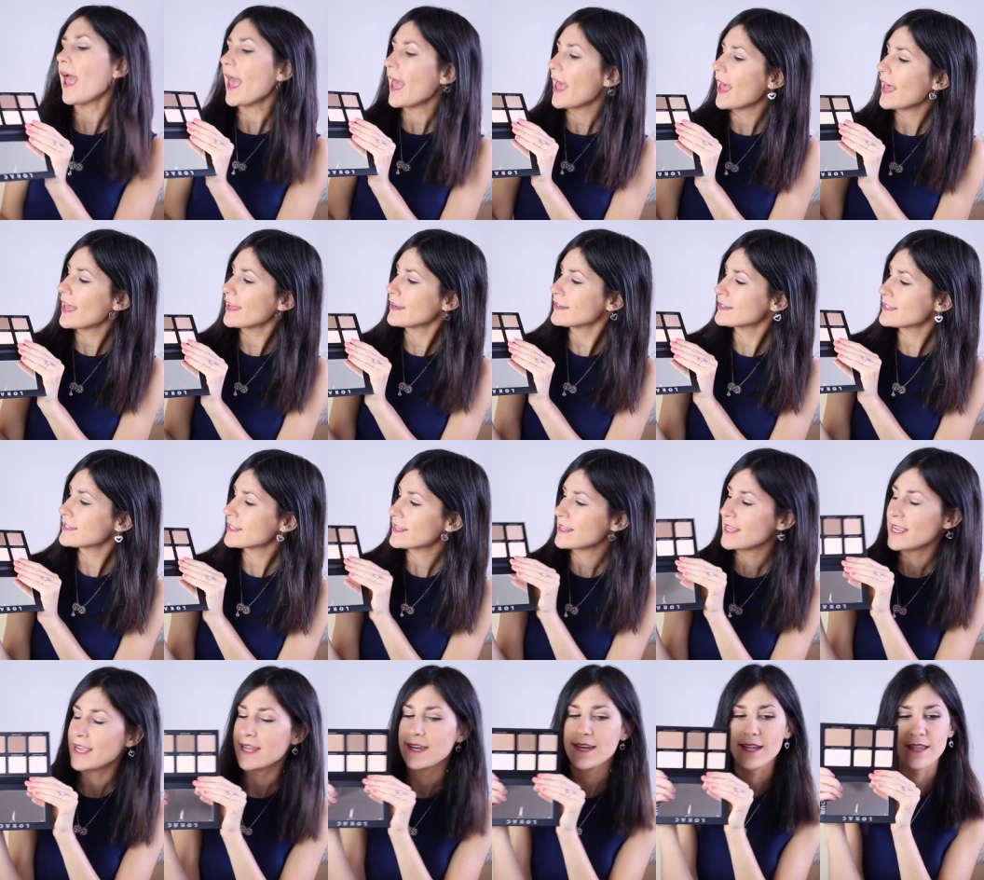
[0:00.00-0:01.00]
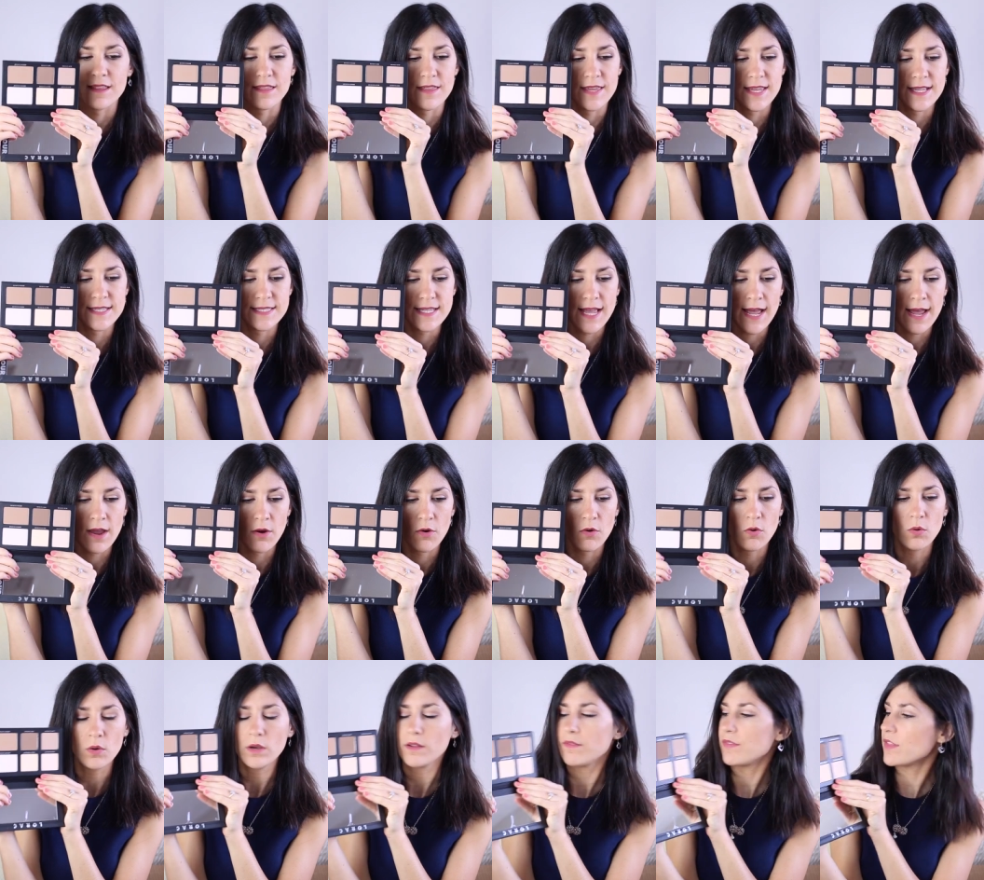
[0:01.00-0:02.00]
and then these are
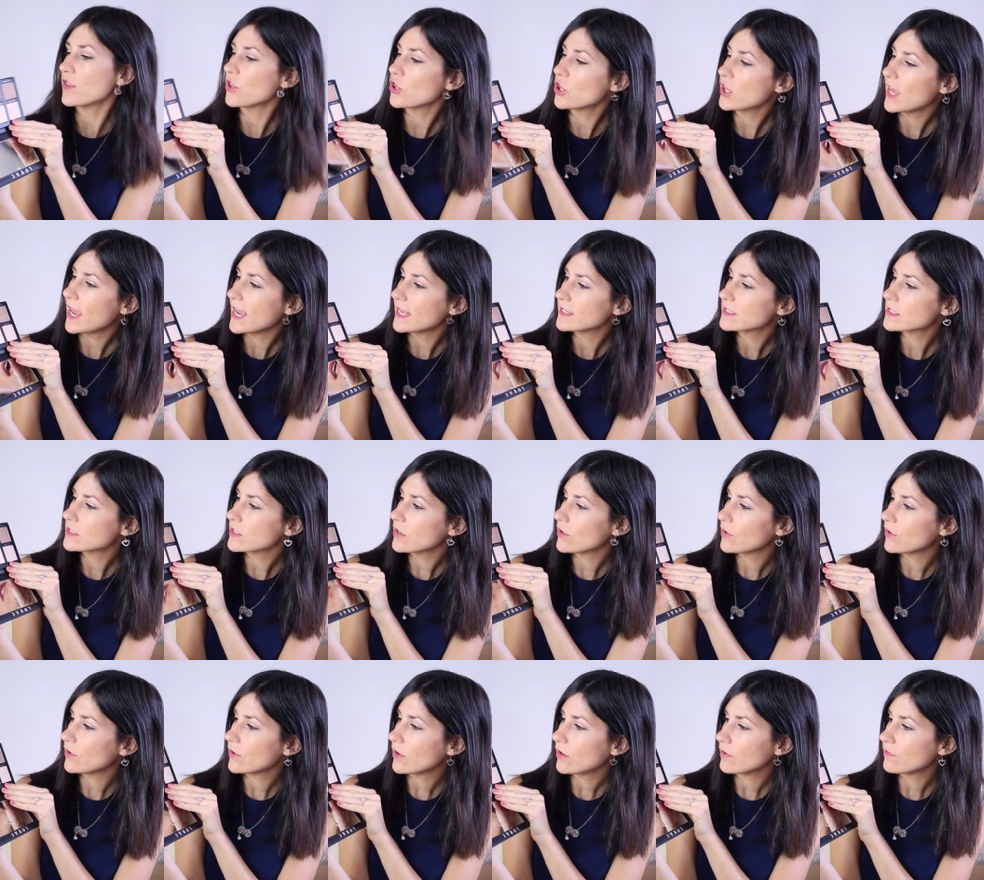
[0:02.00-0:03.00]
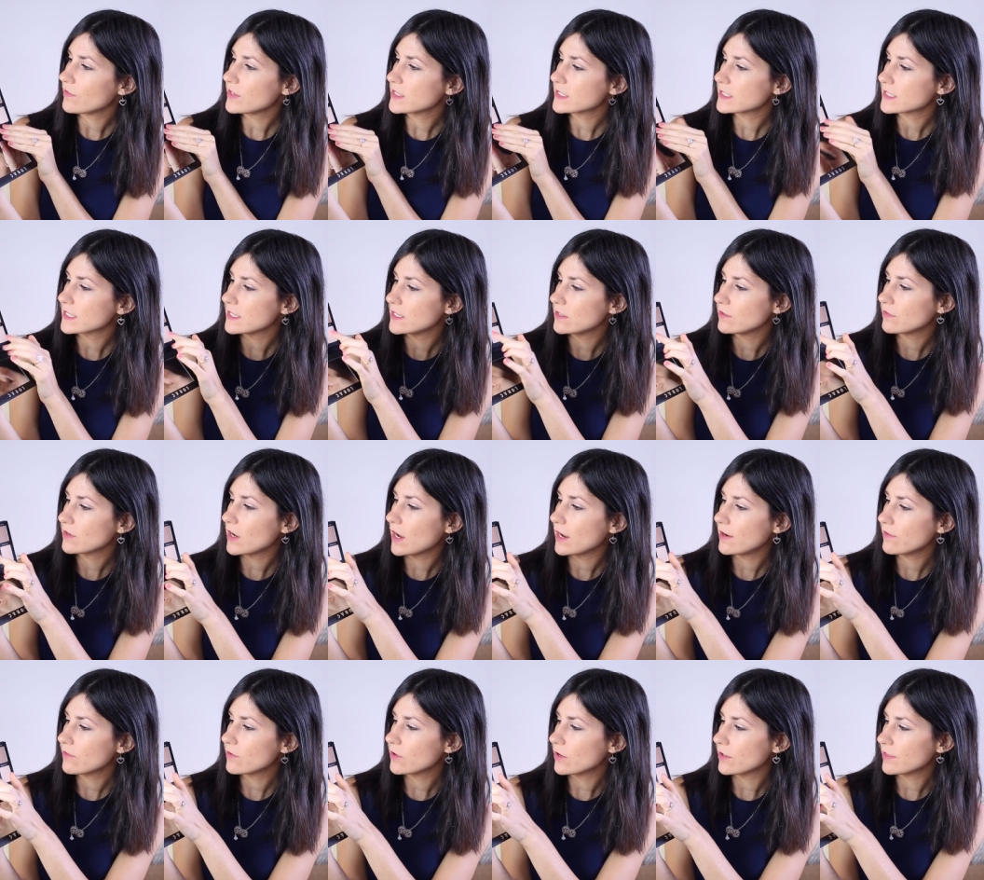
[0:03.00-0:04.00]
all of the shades. So obviously you've
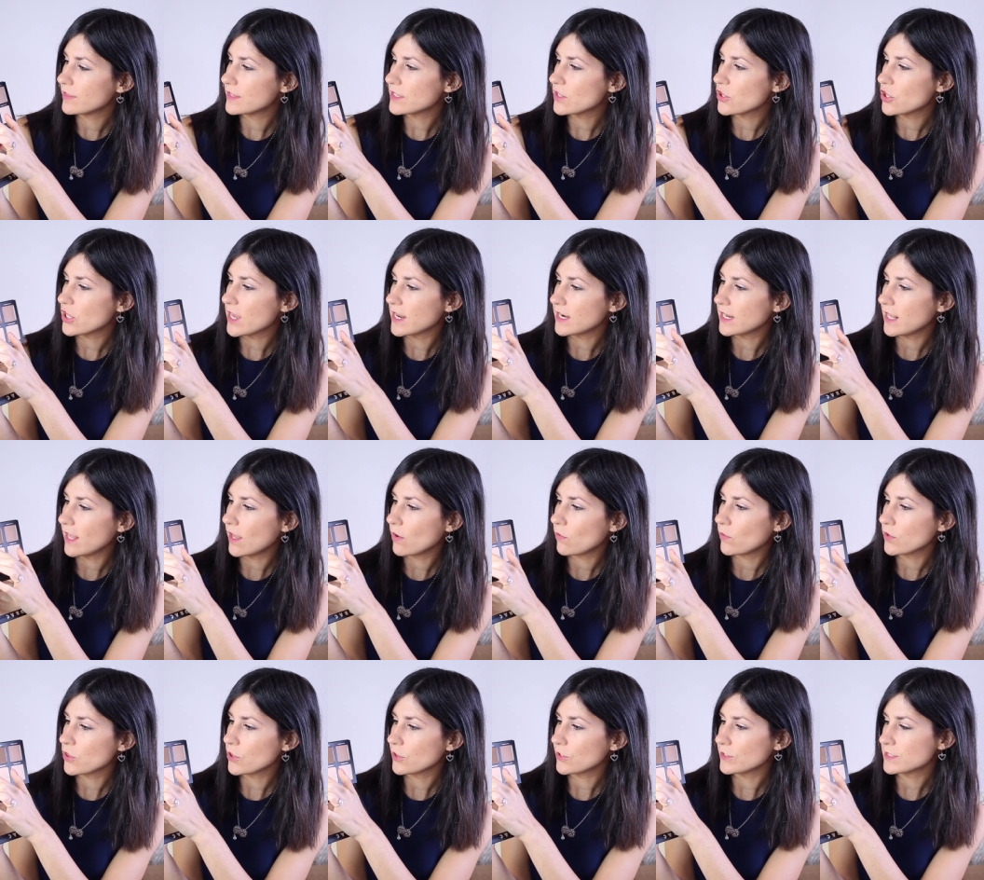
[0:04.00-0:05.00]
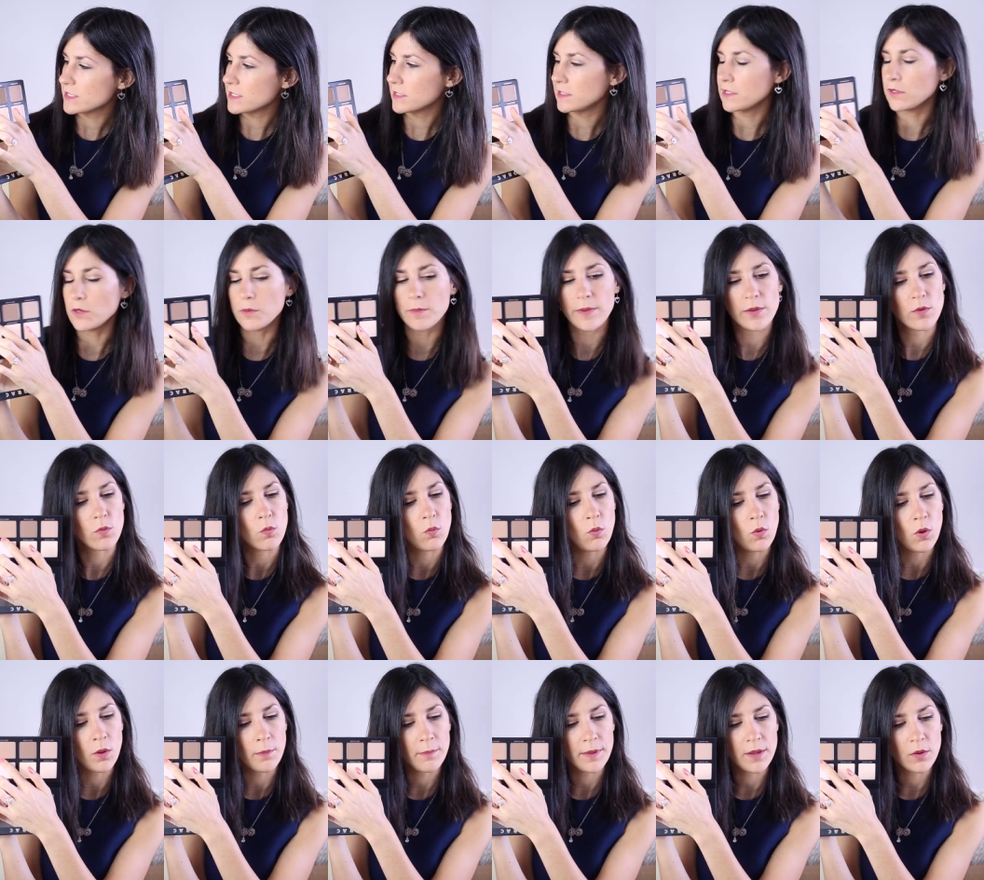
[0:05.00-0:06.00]
kind of got this shade here which looks a little bit
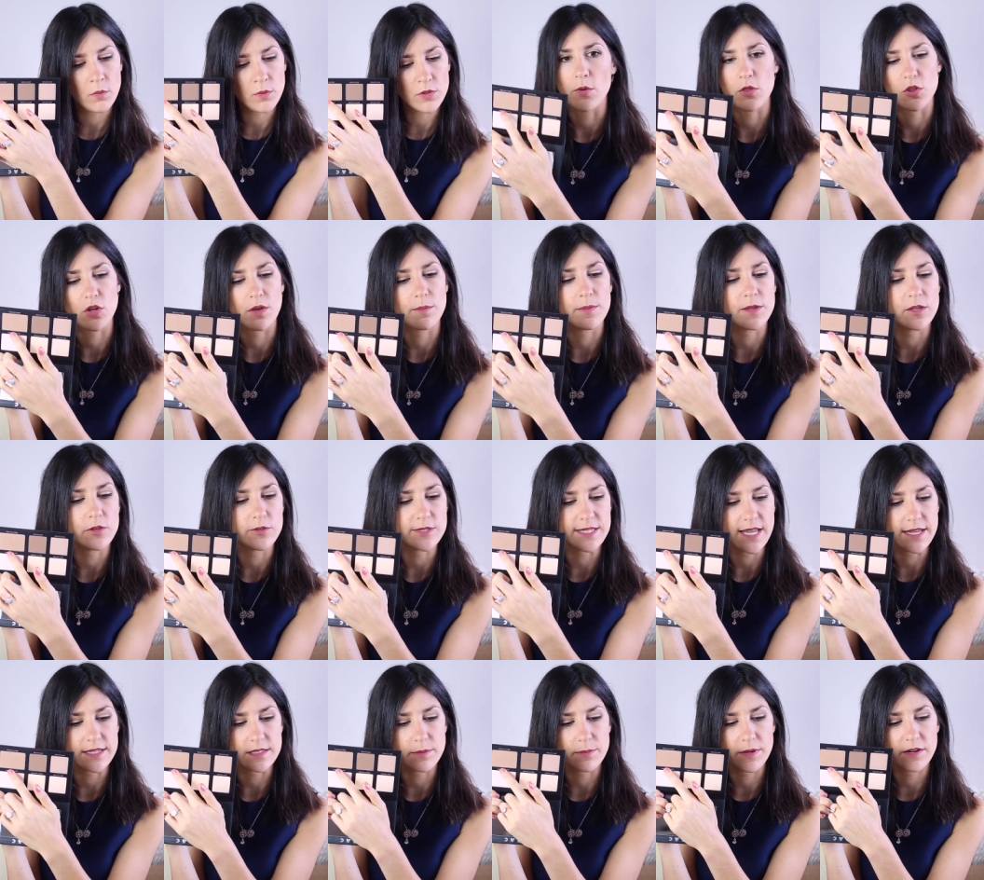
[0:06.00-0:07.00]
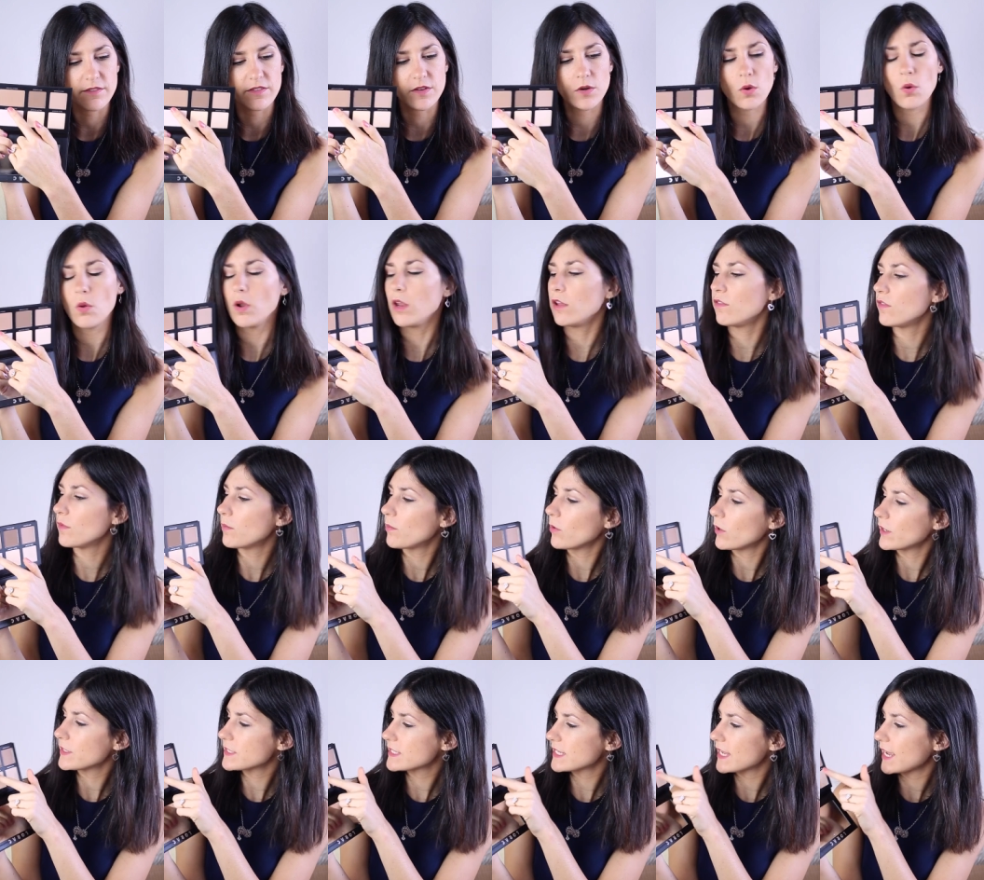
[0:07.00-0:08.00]
warmer, which could be used as a bit of an all-over
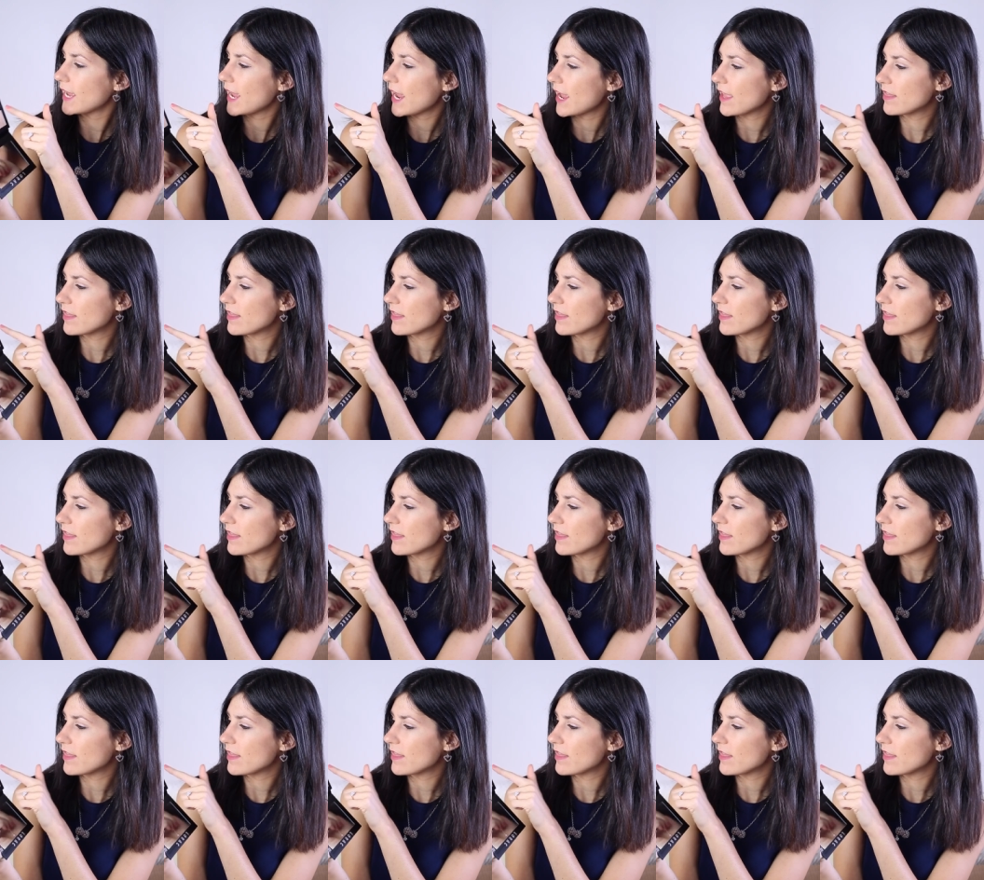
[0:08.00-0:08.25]
bronzer.